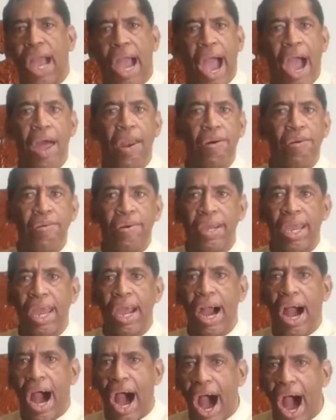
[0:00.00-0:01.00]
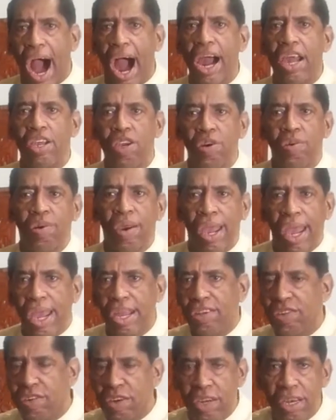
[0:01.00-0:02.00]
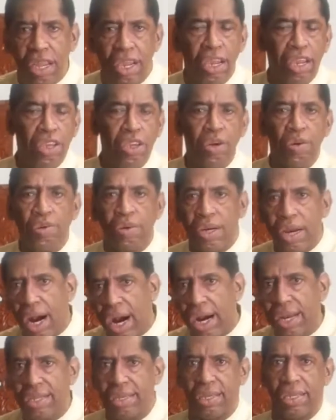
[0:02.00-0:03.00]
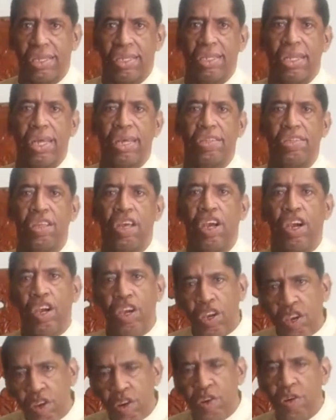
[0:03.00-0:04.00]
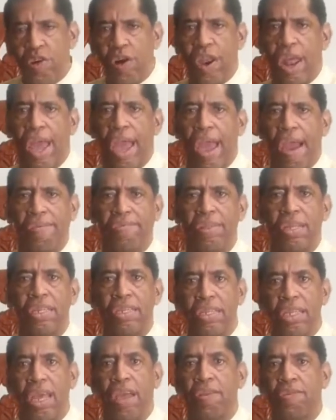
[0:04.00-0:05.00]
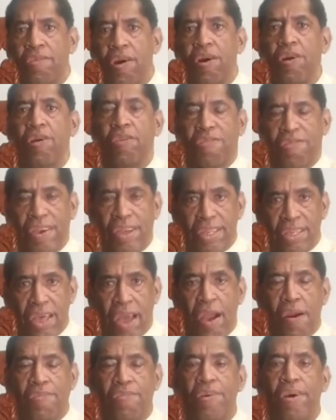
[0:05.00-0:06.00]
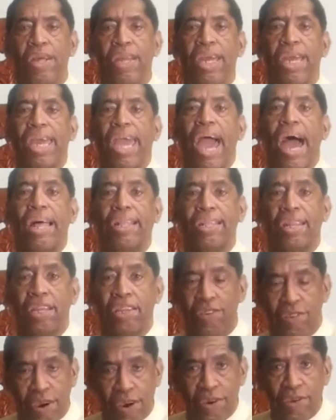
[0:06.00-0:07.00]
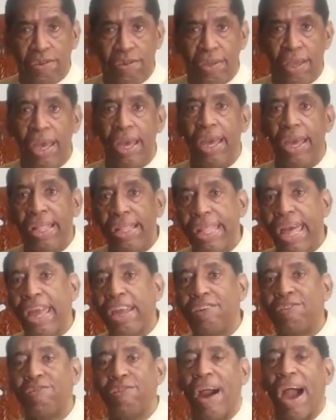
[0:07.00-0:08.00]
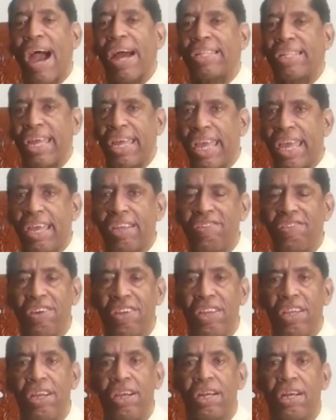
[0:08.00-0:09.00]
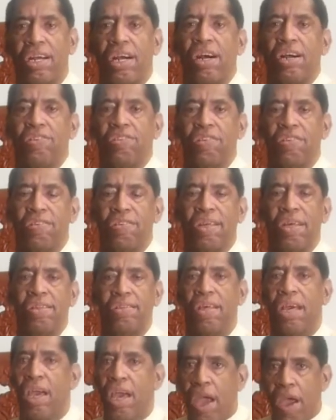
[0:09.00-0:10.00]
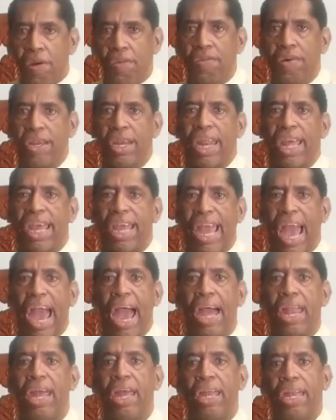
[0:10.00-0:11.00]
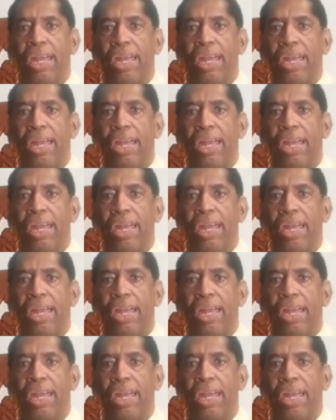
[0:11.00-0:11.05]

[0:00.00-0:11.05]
I don't care how you engineer your consciousness, you're going to have these 10 worlds. For example, in the Catholic Church, they tried to engineer consciousness, and what did they got?